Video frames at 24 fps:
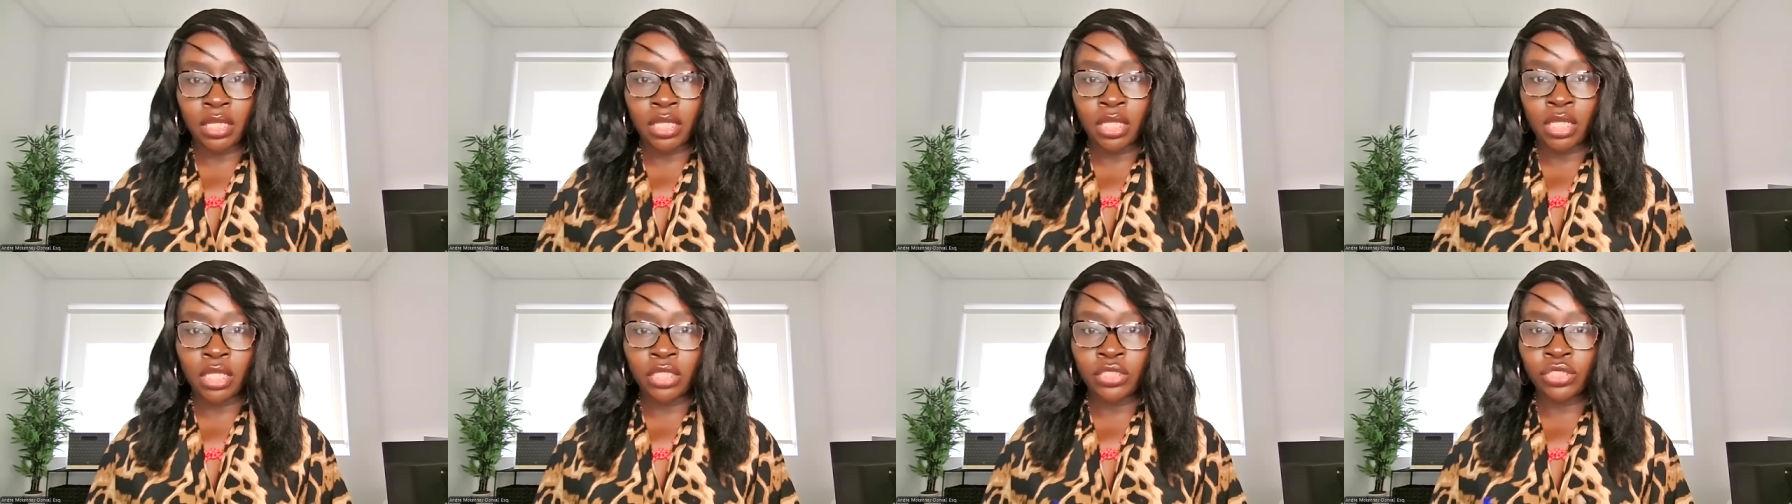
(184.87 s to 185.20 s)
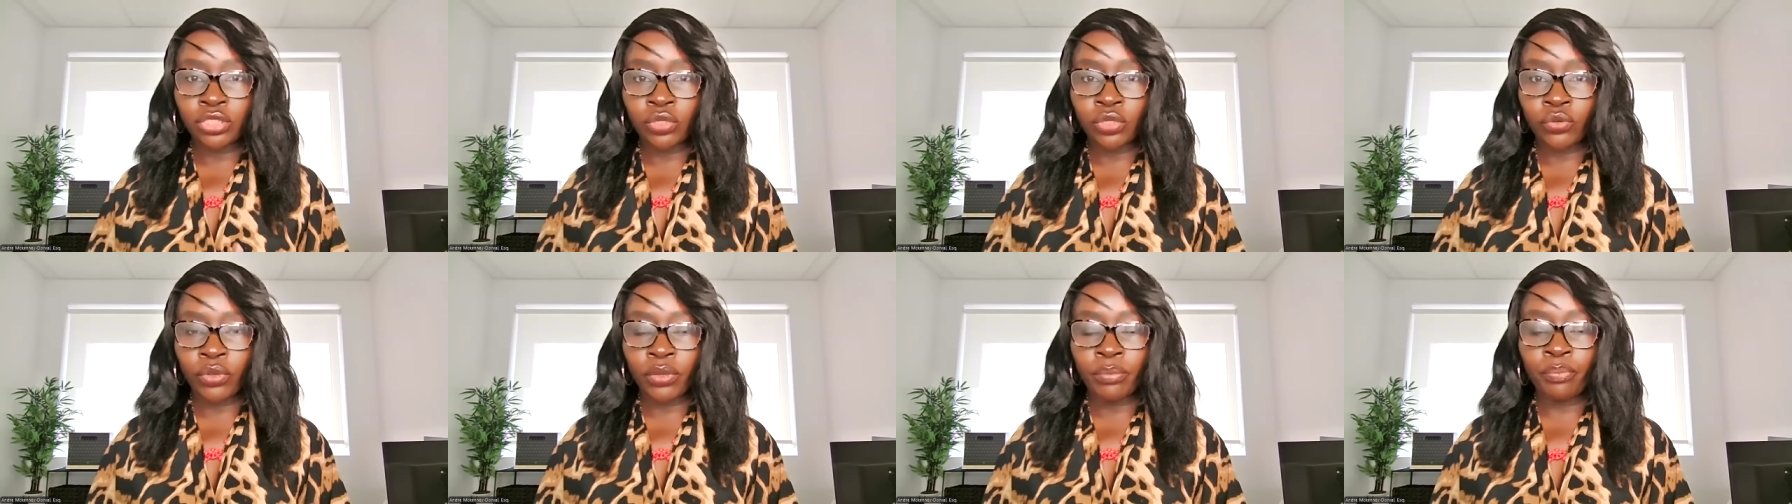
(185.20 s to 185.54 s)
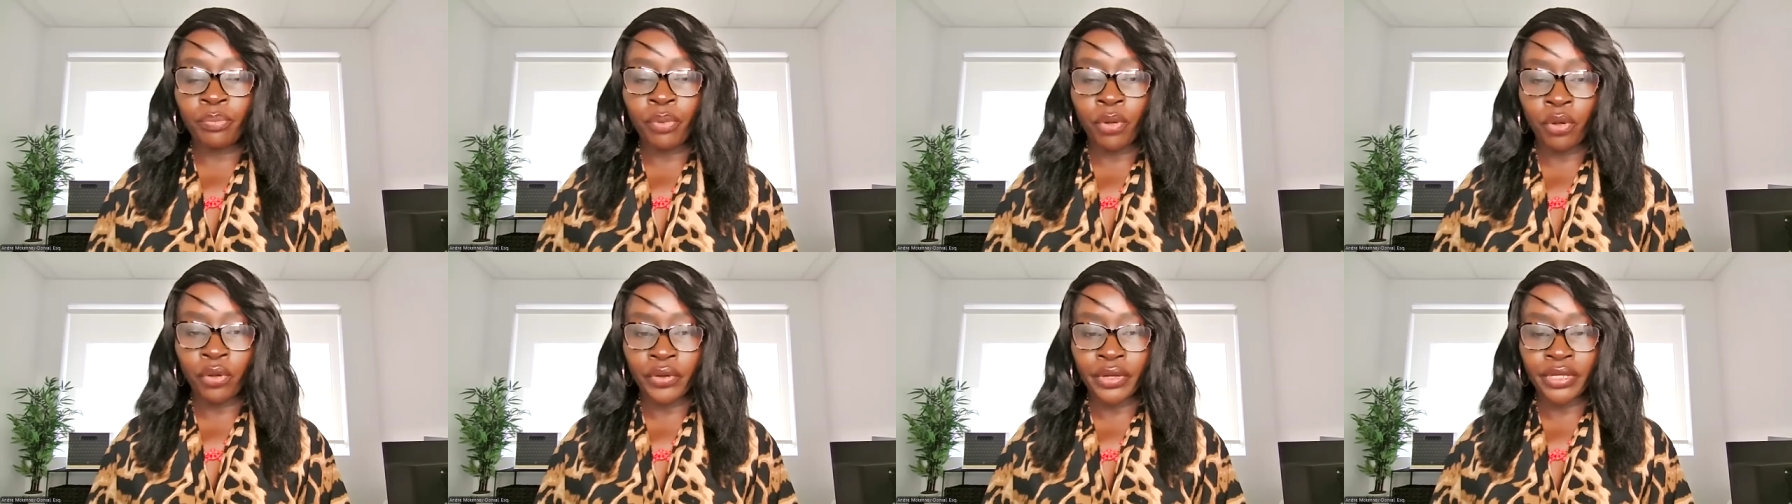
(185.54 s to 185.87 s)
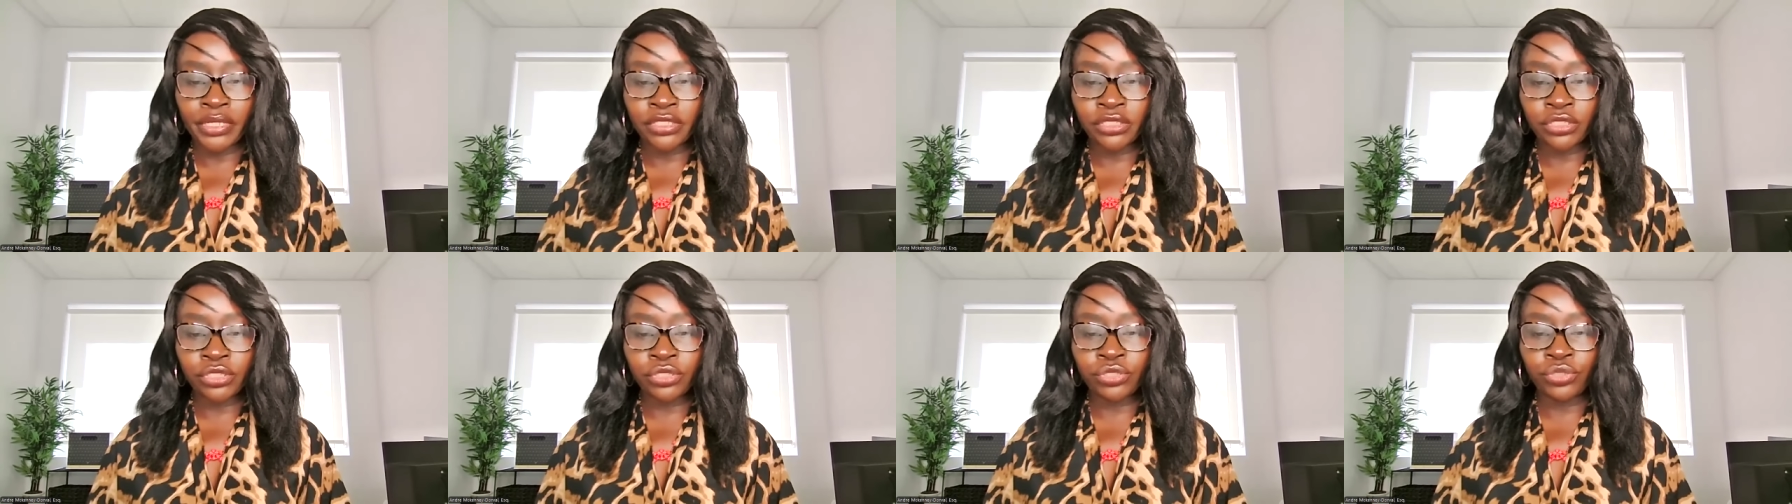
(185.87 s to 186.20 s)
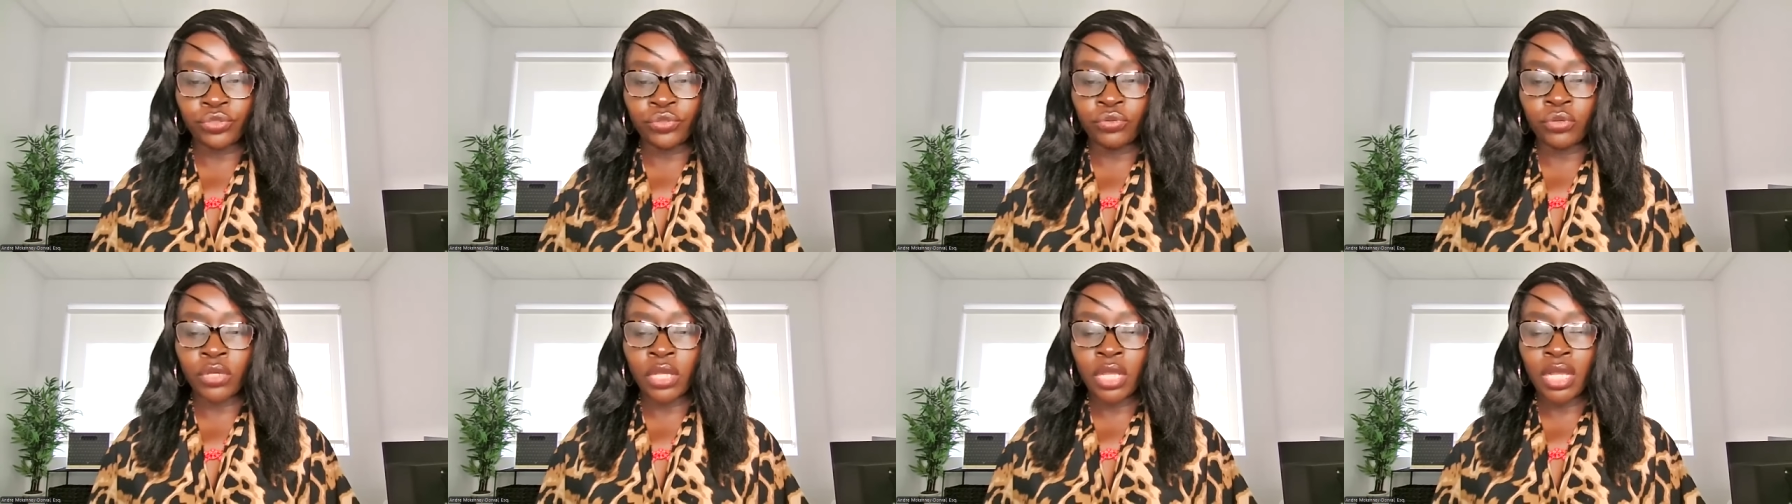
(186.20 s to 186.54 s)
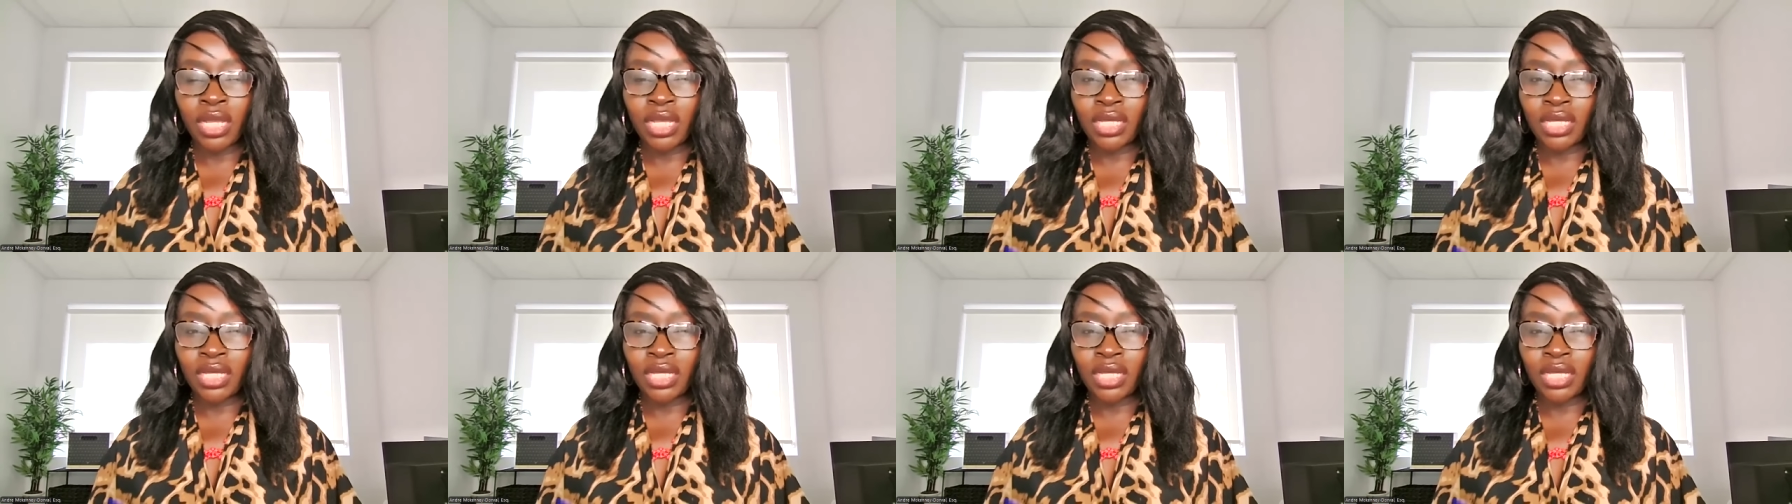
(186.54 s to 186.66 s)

It's so important to